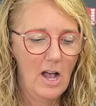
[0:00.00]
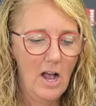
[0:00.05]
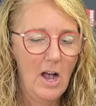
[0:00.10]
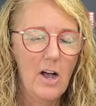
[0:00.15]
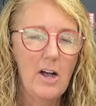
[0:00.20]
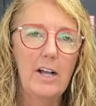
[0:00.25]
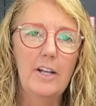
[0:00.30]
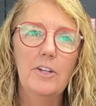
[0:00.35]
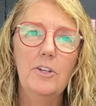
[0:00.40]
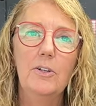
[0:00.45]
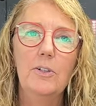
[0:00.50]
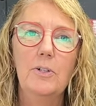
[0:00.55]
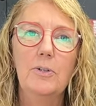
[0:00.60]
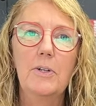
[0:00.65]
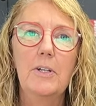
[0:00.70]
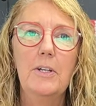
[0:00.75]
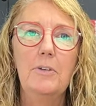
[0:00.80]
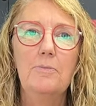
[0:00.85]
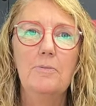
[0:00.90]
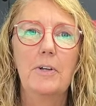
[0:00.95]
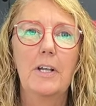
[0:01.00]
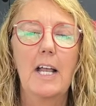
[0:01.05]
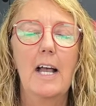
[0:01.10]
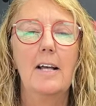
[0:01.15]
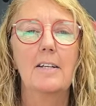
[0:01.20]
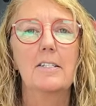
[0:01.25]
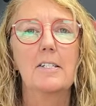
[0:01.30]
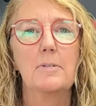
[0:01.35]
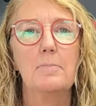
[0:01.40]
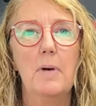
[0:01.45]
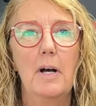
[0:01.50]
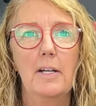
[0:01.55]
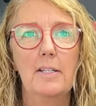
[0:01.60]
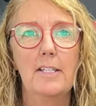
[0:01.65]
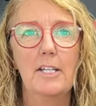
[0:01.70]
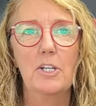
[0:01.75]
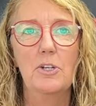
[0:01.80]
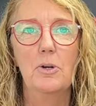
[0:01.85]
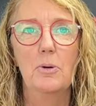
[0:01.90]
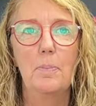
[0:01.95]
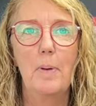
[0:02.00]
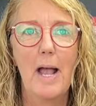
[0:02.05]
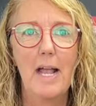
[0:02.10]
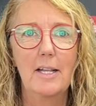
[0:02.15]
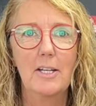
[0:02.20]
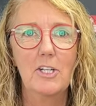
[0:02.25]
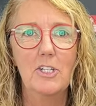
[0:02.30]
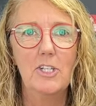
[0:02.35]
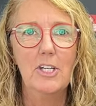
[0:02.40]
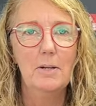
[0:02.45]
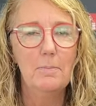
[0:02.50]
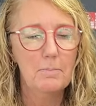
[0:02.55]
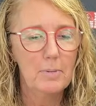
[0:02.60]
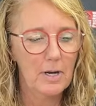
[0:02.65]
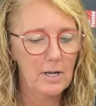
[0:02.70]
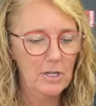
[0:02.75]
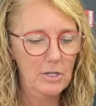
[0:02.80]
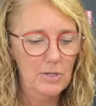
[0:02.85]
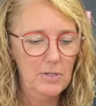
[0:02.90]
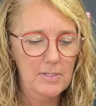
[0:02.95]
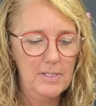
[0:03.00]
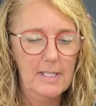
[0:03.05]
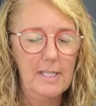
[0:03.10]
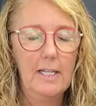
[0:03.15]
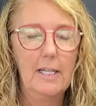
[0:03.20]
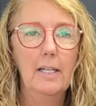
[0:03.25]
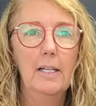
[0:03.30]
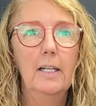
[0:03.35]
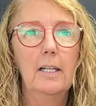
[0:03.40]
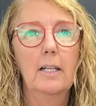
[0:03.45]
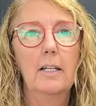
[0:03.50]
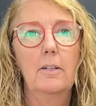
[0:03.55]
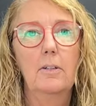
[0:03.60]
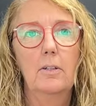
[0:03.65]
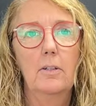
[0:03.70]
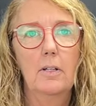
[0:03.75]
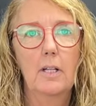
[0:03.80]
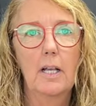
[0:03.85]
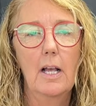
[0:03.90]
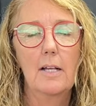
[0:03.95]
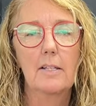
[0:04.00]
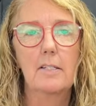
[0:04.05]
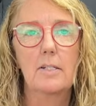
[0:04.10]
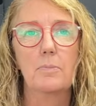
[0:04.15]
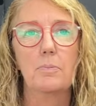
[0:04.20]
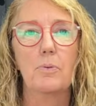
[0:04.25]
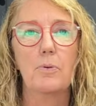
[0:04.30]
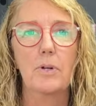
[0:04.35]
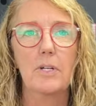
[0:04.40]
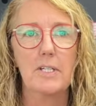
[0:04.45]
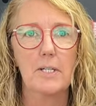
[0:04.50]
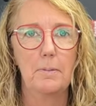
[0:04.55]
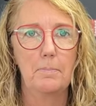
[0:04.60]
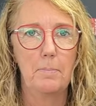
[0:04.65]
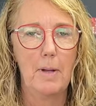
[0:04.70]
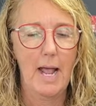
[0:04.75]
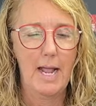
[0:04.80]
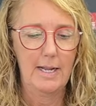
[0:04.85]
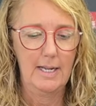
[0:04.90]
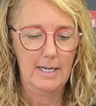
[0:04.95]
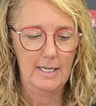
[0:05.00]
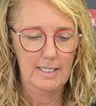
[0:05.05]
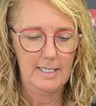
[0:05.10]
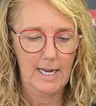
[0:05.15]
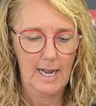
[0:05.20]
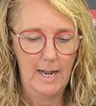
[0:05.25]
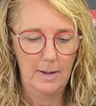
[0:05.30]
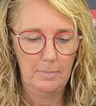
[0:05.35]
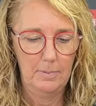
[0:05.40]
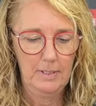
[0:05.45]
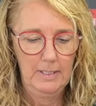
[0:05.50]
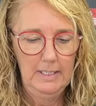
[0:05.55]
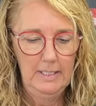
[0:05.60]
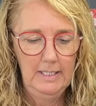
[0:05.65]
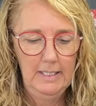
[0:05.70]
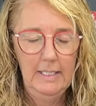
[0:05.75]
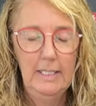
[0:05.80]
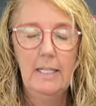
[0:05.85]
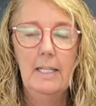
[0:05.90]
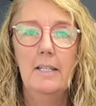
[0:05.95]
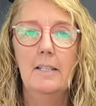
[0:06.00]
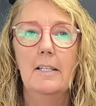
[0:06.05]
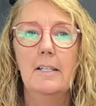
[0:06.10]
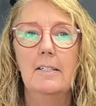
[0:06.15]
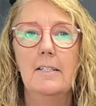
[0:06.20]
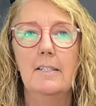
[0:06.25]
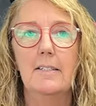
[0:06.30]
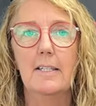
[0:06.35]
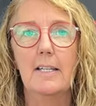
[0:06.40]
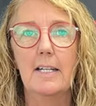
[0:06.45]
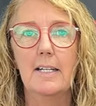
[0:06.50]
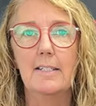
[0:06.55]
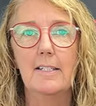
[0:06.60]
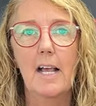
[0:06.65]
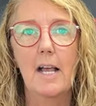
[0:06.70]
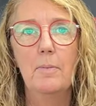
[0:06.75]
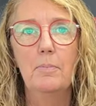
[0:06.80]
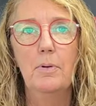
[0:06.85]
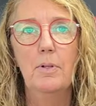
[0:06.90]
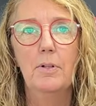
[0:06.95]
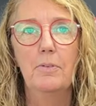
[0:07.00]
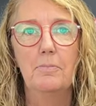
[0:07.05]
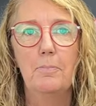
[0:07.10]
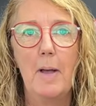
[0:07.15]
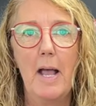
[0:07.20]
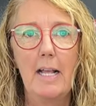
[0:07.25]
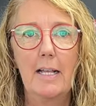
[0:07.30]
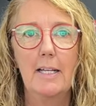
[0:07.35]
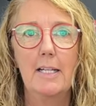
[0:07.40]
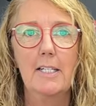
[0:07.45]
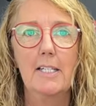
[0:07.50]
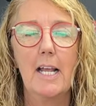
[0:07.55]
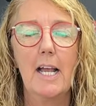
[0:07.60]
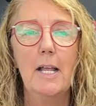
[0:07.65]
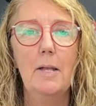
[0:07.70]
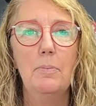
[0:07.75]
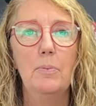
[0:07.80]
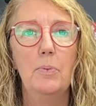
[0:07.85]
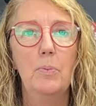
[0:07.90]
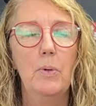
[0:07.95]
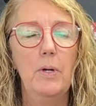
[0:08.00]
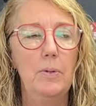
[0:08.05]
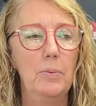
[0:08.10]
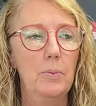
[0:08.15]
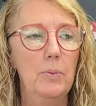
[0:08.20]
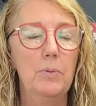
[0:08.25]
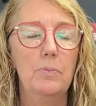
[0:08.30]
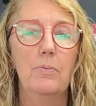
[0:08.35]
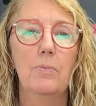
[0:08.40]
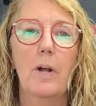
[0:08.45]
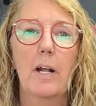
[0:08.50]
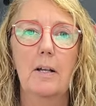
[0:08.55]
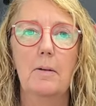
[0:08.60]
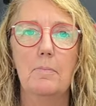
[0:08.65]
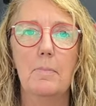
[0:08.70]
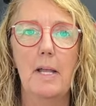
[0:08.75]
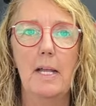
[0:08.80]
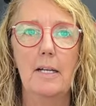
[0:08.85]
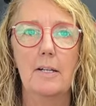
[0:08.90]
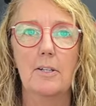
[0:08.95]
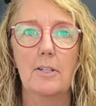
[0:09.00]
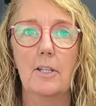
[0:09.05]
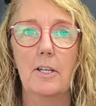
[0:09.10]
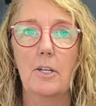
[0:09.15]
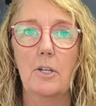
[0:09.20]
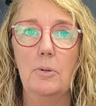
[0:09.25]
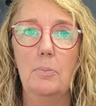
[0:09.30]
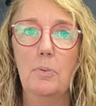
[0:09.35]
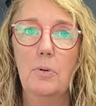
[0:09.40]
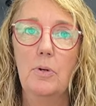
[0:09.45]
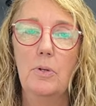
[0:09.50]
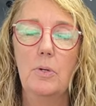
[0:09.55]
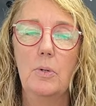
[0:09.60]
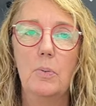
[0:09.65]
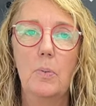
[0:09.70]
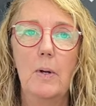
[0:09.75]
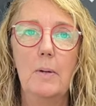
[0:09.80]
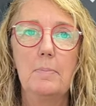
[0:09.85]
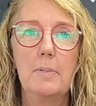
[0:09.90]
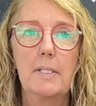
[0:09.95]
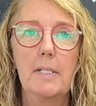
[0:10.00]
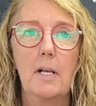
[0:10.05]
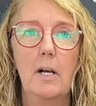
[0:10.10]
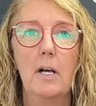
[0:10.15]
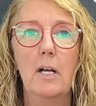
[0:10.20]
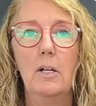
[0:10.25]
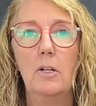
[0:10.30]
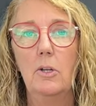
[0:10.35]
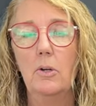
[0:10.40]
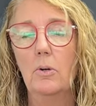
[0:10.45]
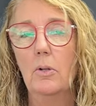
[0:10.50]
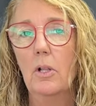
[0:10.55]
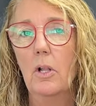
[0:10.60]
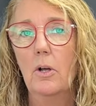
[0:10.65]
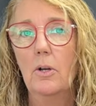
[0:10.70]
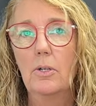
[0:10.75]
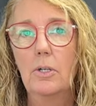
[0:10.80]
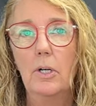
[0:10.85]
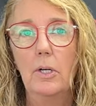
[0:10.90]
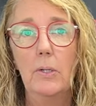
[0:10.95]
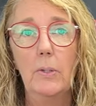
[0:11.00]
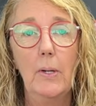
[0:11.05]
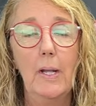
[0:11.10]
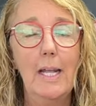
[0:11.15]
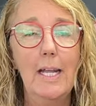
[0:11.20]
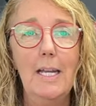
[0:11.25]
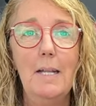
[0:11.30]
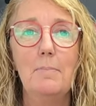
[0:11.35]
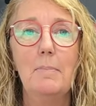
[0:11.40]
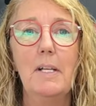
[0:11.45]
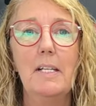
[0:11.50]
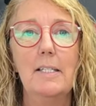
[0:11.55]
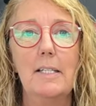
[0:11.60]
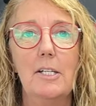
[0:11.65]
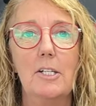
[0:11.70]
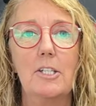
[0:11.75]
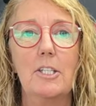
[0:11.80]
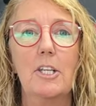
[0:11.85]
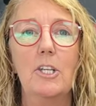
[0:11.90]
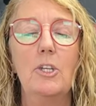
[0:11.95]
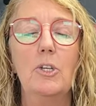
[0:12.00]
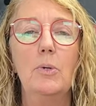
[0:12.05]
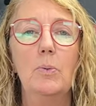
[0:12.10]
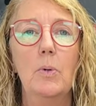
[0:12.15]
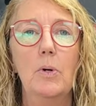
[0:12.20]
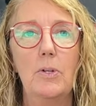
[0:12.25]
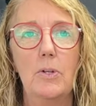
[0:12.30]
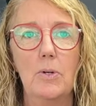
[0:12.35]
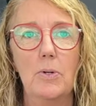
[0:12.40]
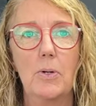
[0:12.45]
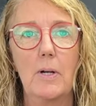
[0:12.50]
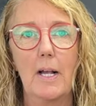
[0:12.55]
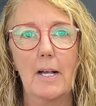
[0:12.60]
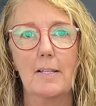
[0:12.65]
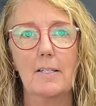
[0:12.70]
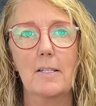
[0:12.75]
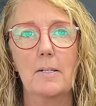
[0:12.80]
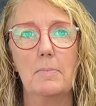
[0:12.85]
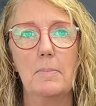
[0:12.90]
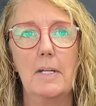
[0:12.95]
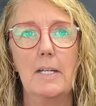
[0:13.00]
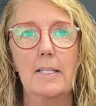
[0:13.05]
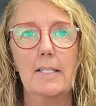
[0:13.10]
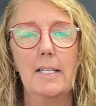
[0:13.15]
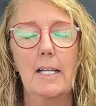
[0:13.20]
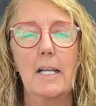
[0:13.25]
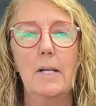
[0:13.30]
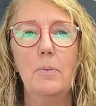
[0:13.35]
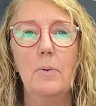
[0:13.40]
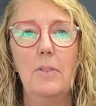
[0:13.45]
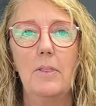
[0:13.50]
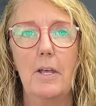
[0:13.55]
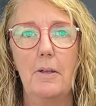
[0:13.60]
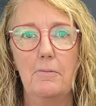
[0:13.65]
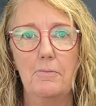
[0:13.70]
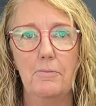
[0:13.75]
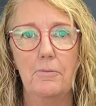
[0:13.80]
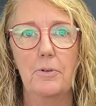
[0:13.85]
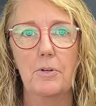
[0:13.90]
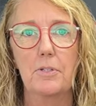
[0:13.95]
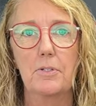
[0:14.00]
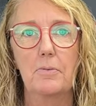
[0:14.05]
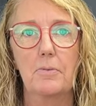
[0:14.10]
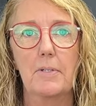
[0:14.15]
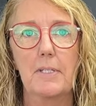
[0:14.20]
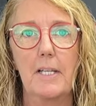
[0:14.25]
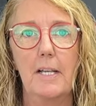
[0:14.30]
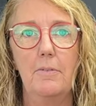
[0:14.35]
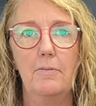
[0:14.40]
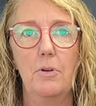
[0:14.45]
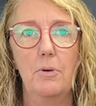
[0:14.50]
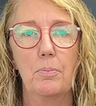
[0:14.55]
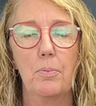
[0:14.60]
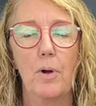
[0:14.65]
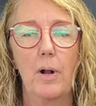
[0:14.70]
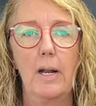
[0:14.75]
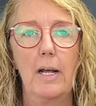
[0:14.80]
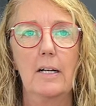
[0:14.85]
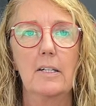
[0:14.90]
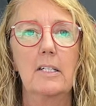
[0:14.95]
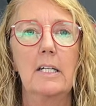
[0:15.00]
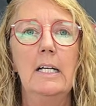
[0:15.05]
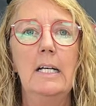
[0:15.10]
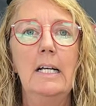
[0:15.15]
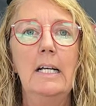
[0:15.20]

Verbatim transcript: Hi, you're looking for customizing your packaging by using custom printed packing tape. This is an example of packing tape. We would recommend that you put your website, your logo, any message that you want your customer to see when they first receive your product.